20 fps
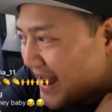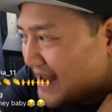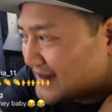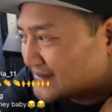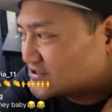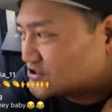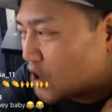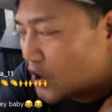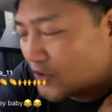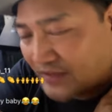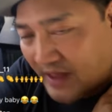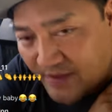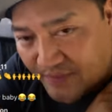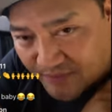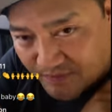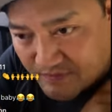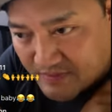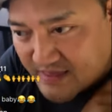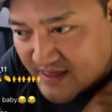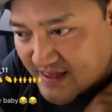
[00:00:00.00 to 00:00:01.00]
And so
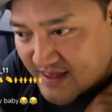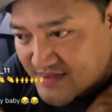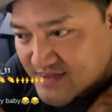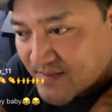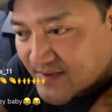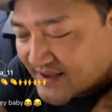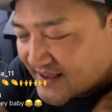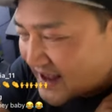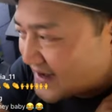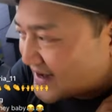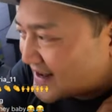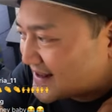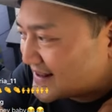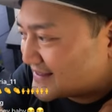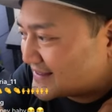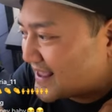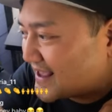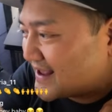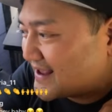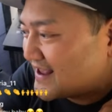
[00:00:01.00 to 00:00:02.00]
they, in the
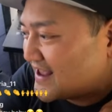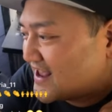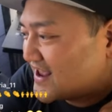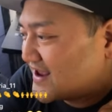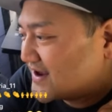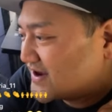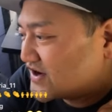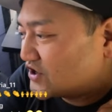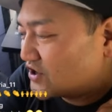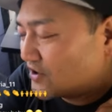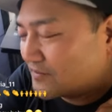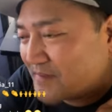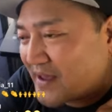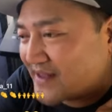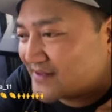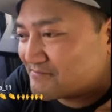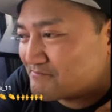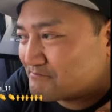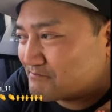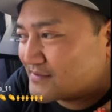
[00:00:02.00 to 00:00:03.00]
beginning, they, you know,
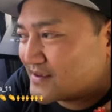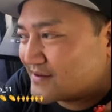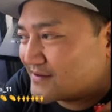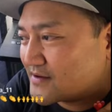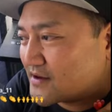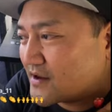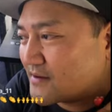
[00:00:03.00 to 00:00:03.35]
man,